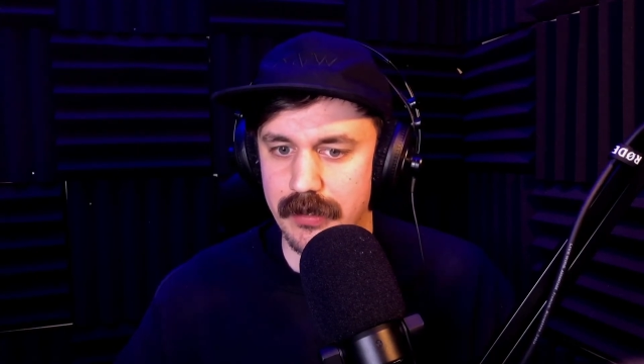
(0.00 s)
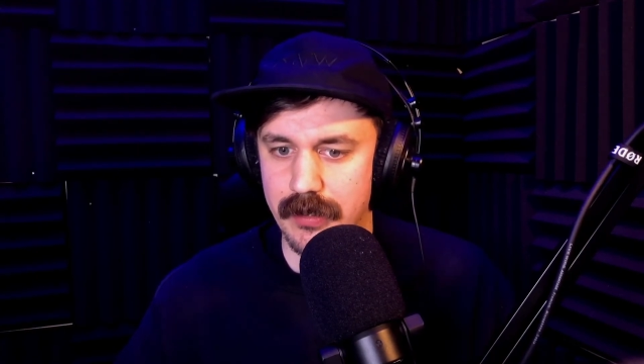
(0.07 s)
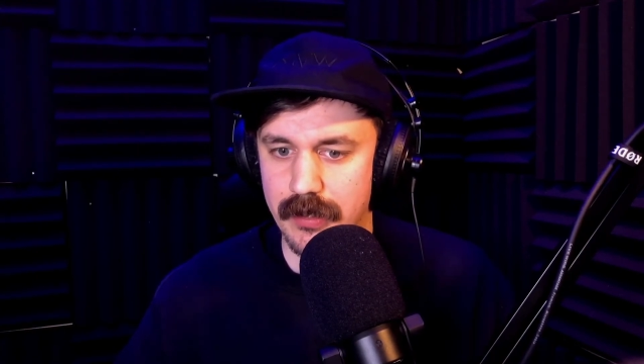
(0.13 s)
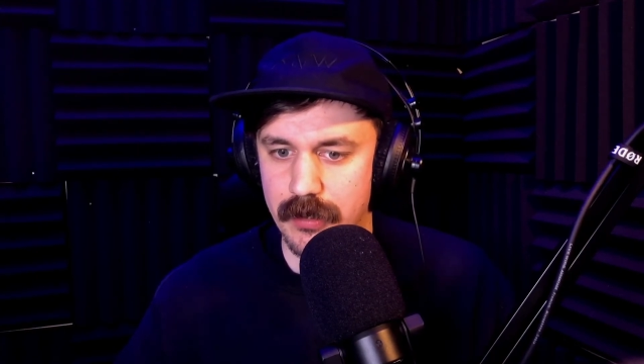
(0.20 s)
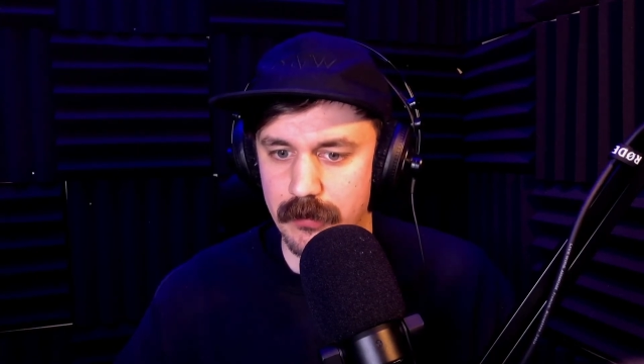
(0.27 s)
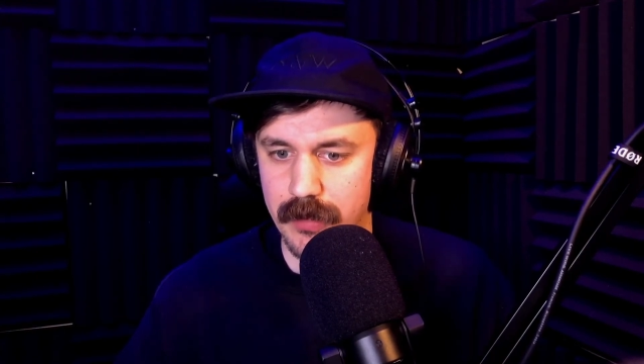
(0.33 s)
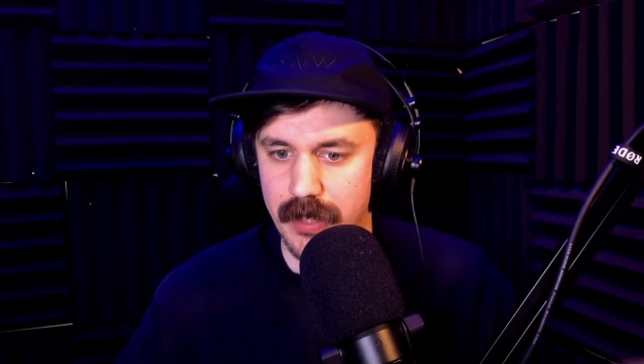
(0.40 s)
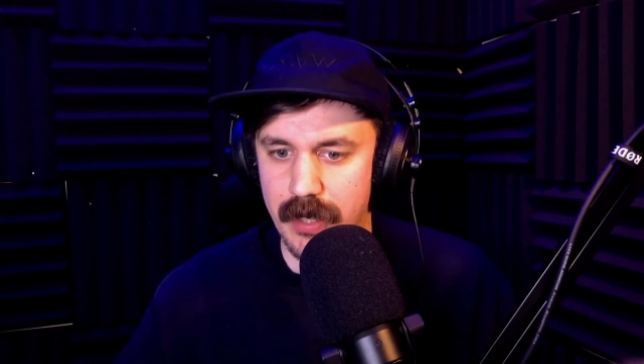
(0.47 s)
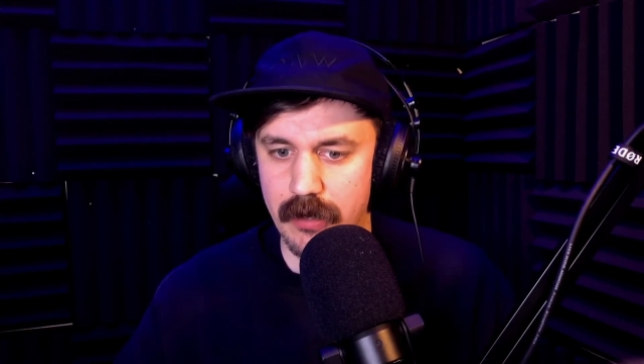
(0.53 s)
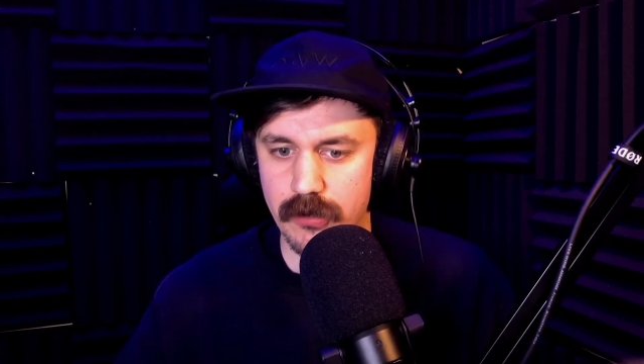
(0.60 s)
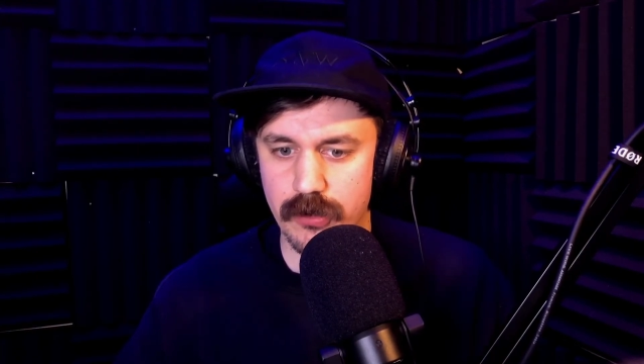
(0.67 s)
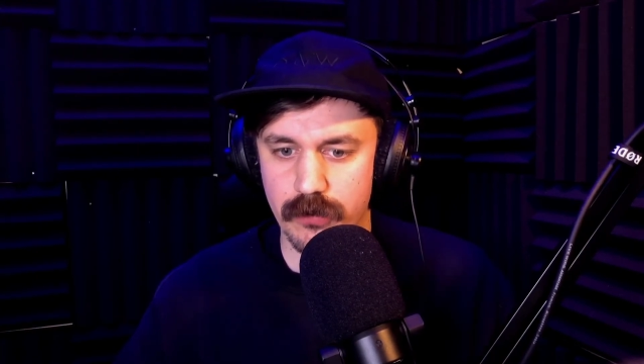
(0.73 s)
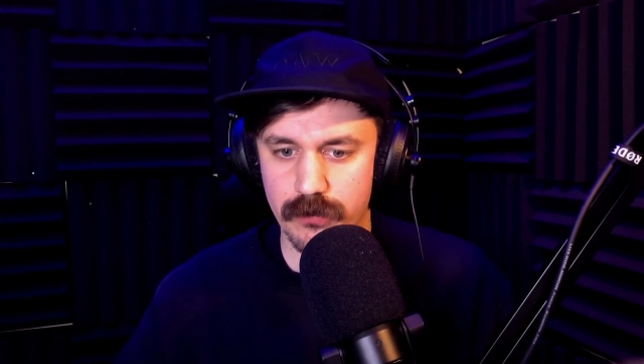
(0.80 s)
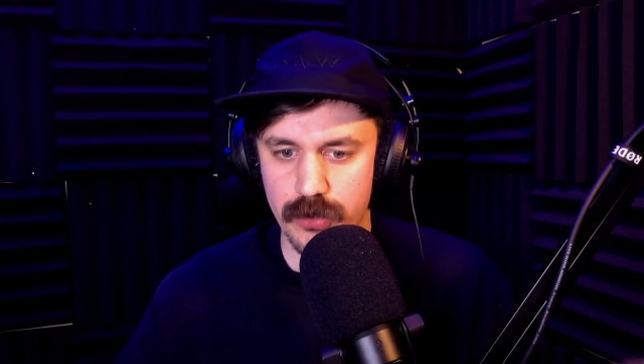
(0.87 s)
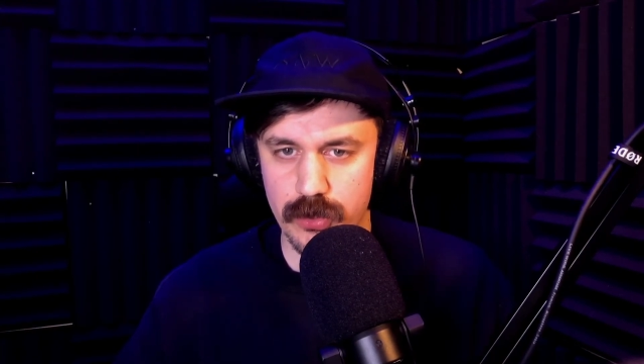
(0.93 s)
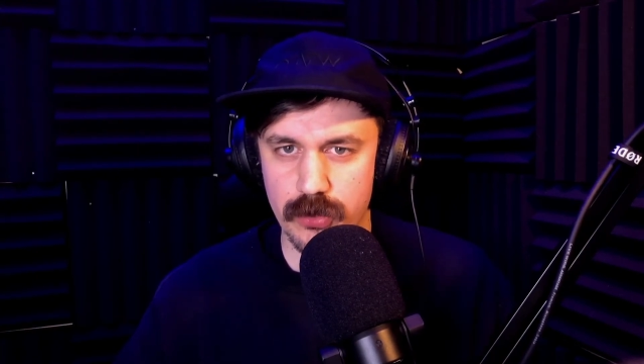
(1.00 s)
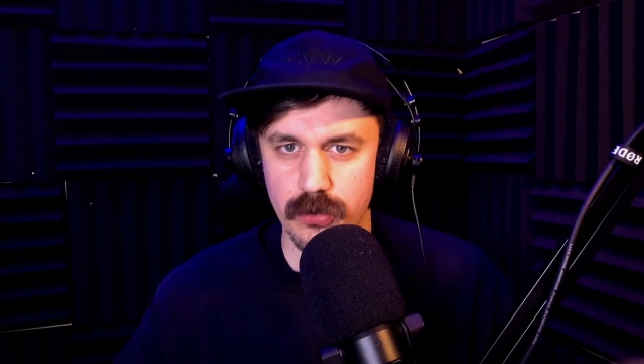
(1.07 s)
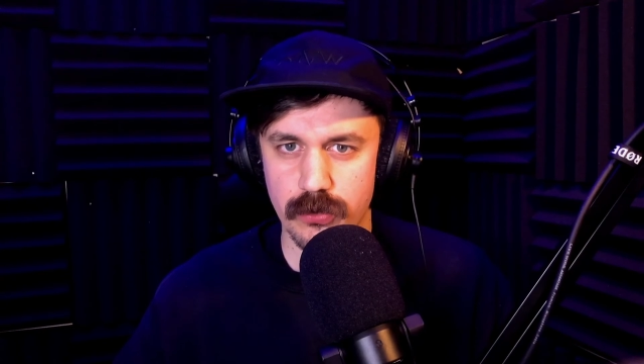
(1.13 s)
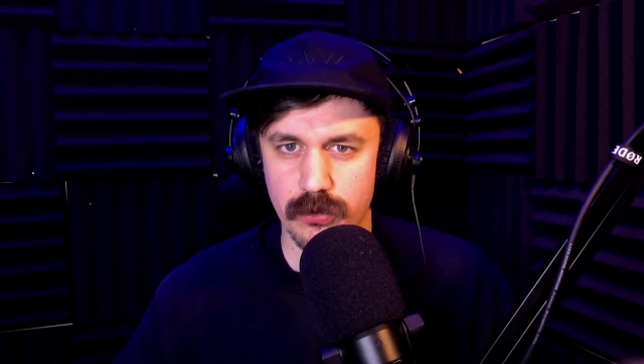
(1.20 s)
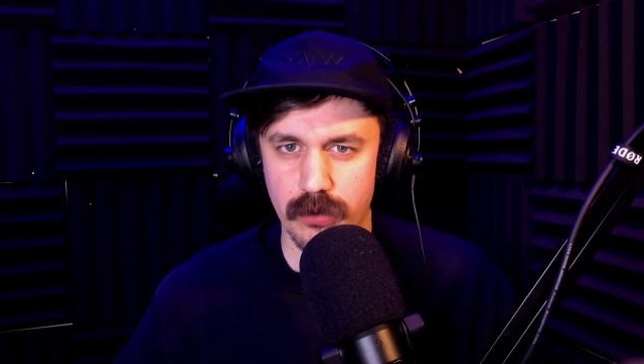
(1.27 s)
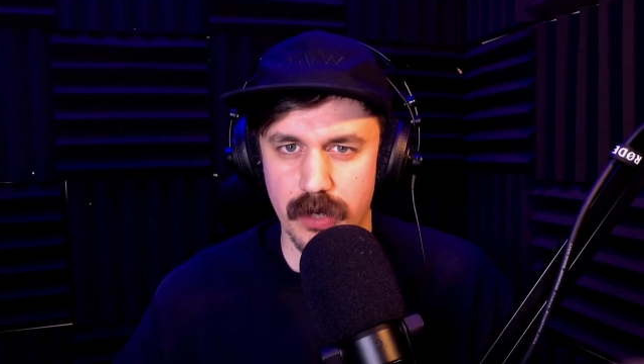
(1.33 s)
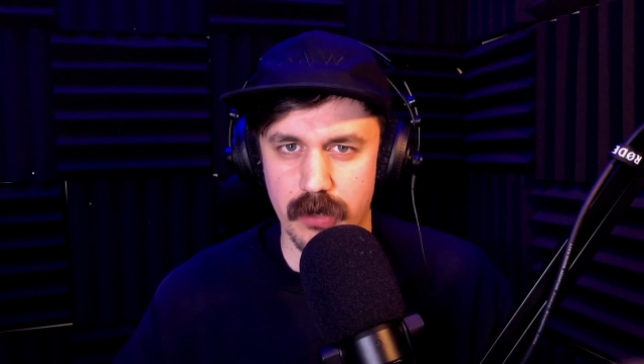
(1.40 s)
the character of Dooku
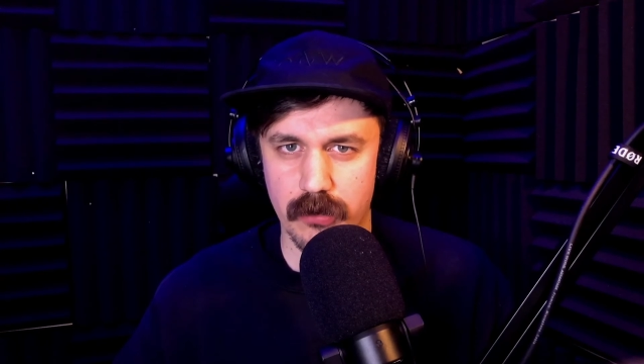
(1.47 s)
is great,